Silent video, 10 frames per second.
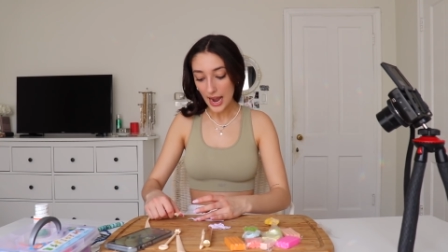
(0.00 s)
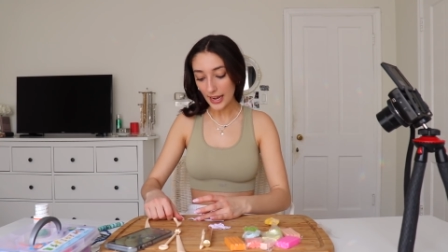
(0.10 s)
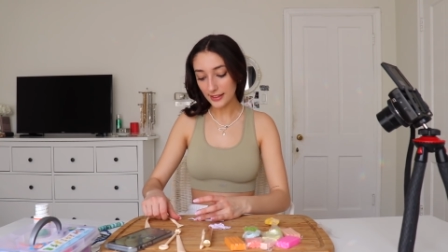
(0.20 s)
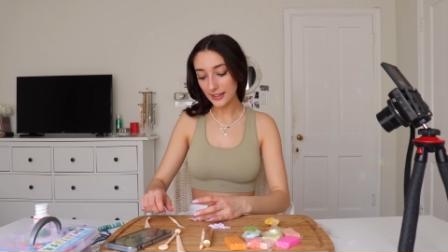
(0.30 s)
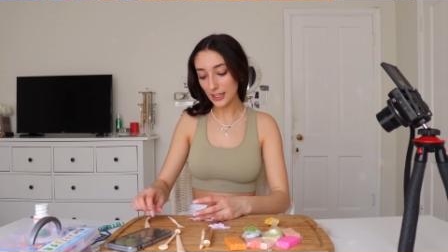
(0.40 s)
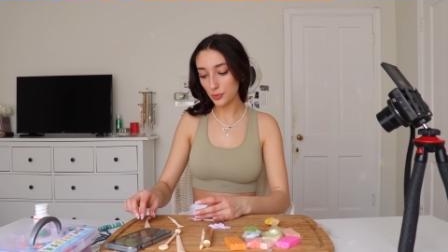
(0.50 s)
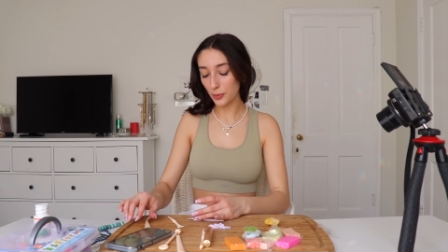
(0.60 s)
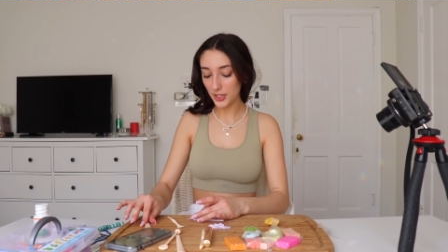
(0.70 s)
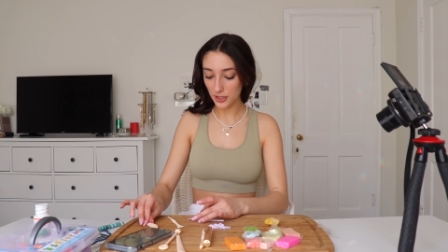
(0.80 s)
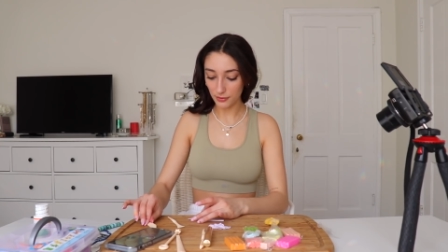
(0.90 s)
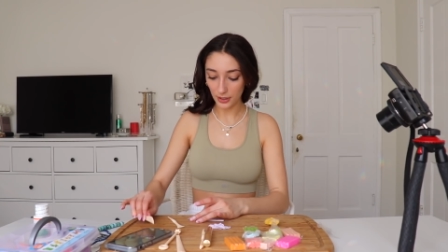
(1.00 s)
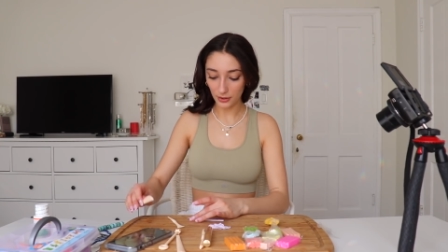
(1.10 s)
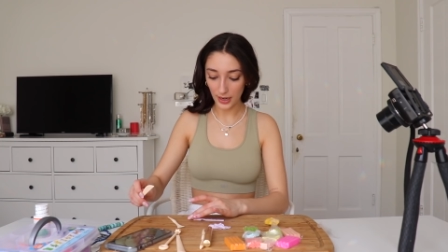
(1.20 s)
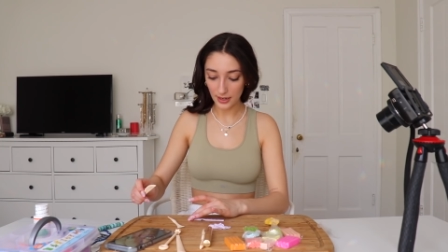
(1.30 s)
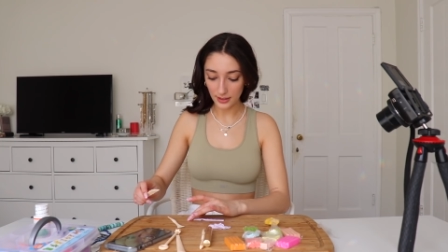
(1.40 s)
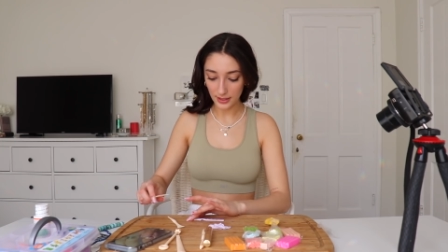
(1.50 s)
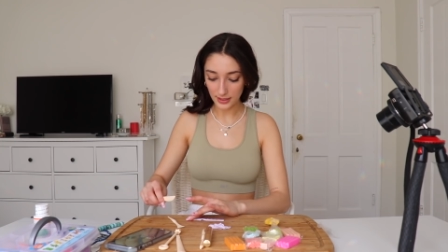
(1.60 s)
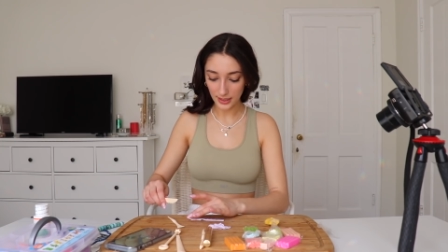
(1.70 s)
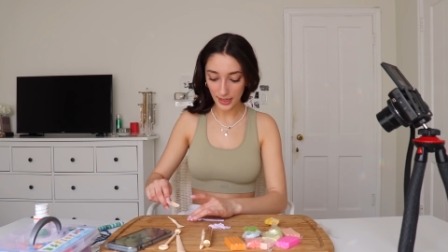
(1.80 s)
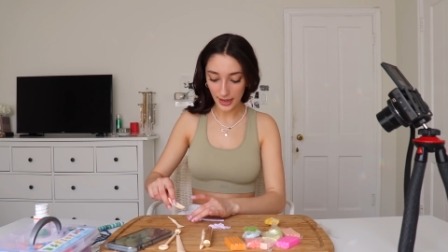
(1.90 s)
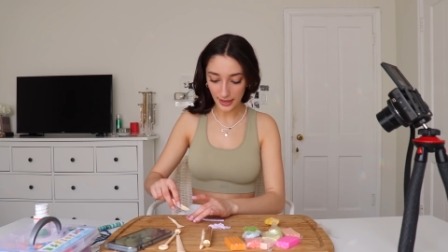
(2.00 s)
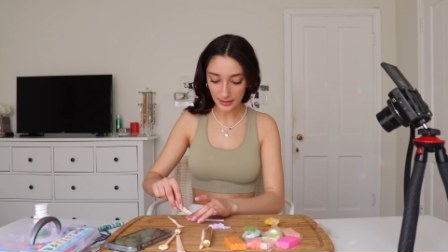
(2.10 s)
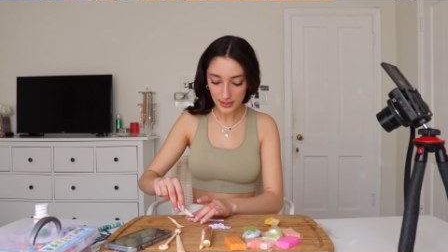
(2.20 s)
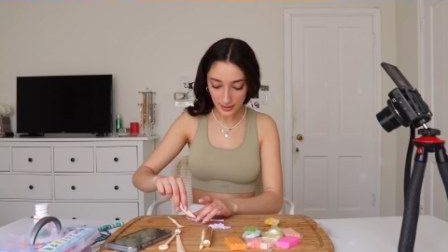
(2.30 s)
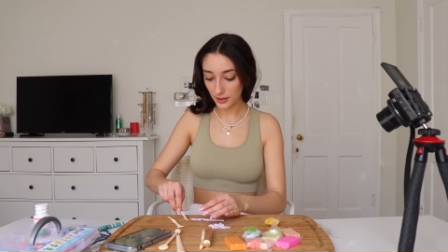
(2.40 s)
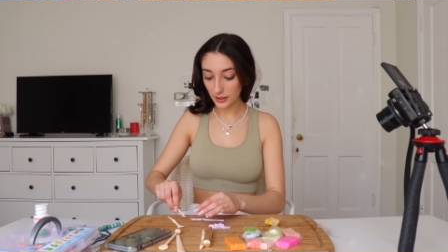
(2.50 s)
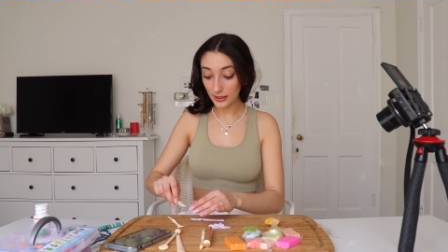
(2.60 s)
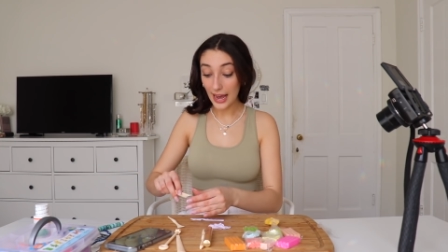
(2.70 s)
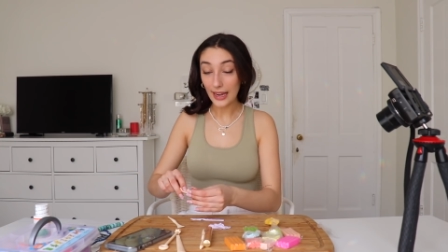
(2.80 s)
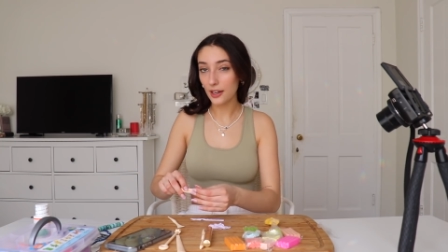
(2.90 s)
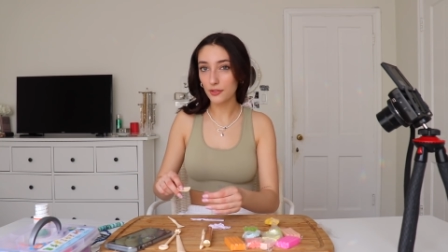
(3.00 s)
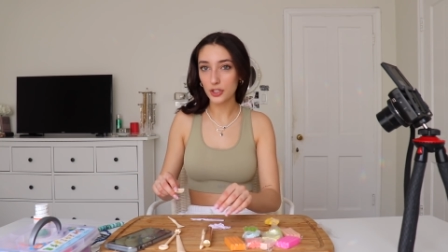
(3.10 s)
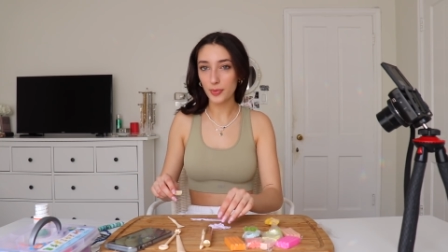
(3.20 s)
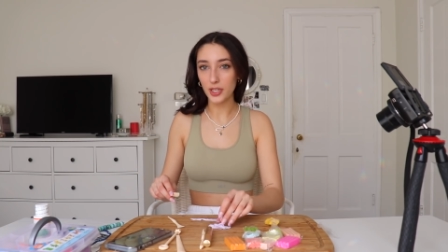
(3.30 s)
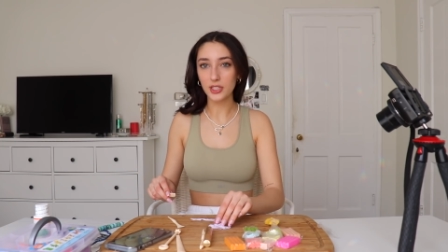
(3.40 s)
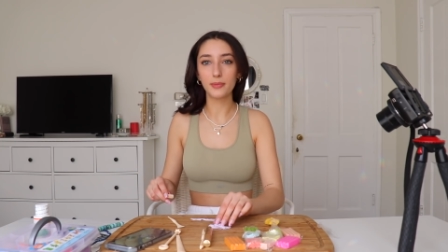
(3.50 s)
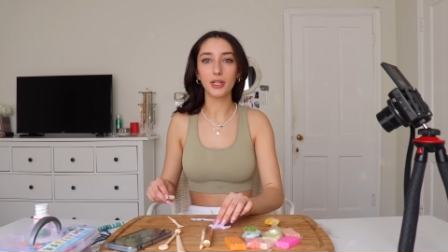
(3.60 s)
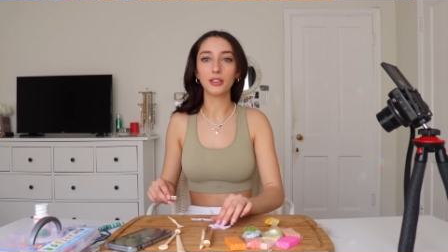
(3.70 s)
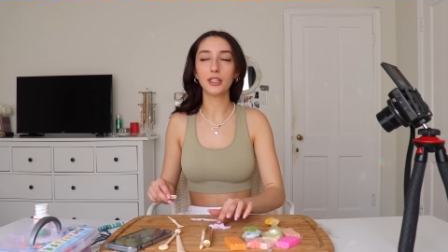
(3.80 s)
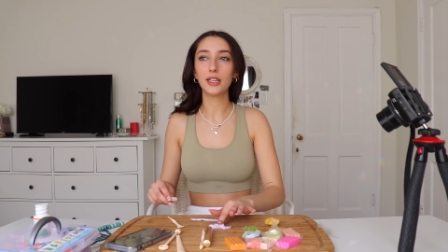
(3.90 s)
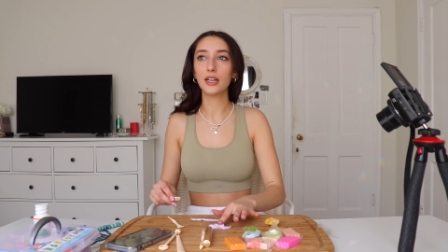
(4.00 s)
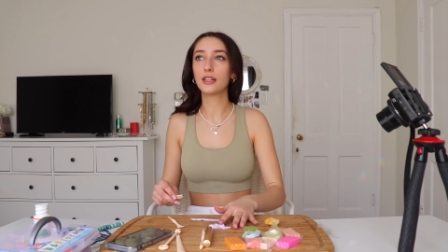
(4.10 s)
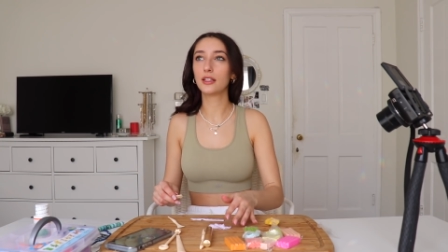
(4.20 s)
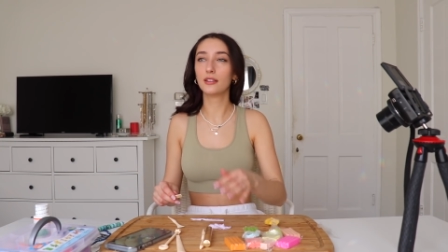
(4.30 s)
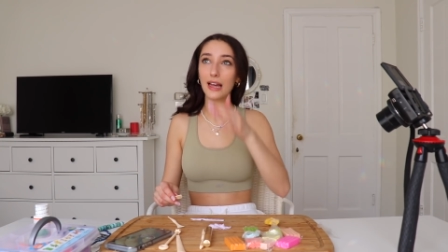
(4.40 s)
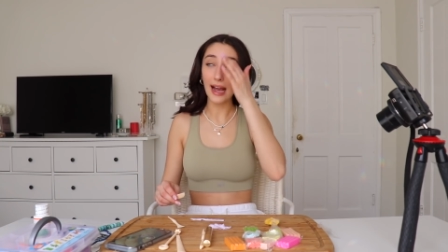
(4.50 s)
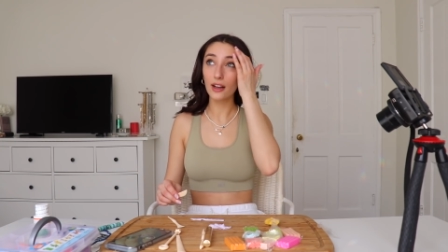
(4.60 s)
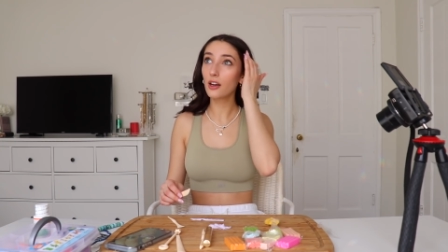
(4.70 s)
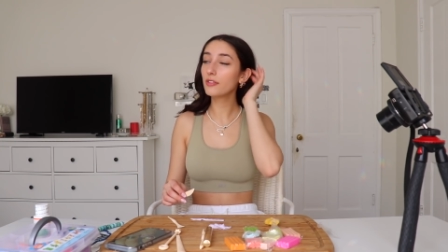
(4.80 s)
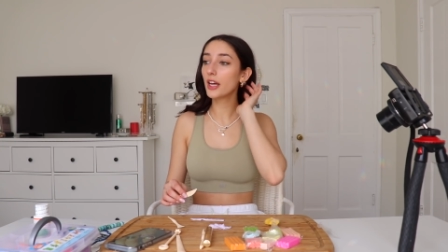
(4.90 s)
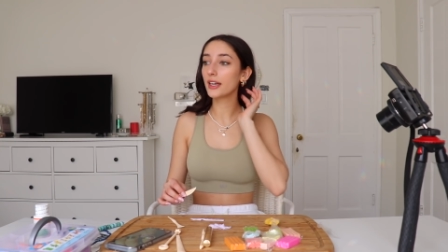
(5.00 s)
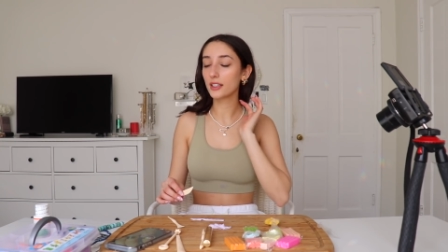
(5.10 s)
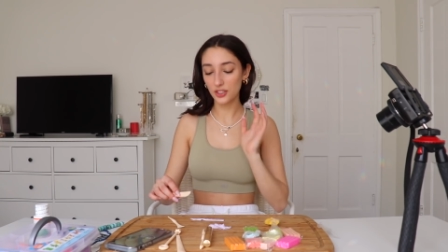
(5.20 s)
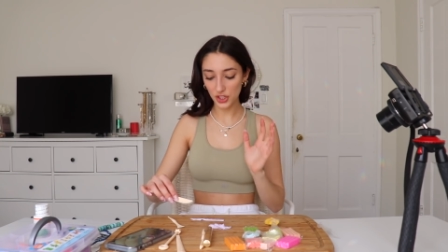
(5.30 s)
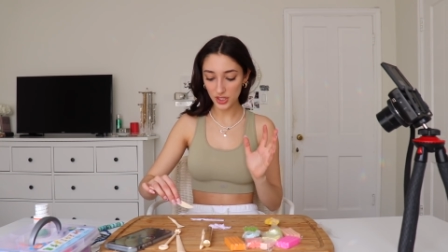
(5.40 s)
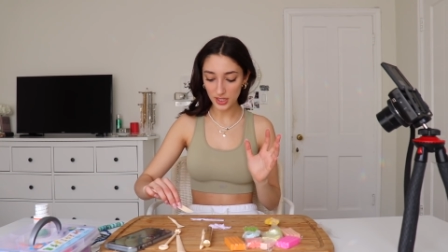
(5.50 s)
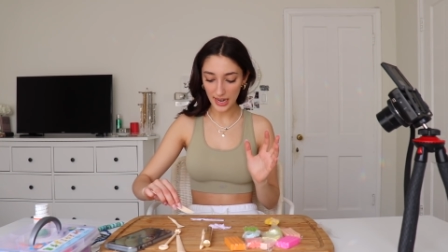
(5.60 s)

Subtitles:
I think that's what we took for granted as kids. The lack of responsibility and the lack of like just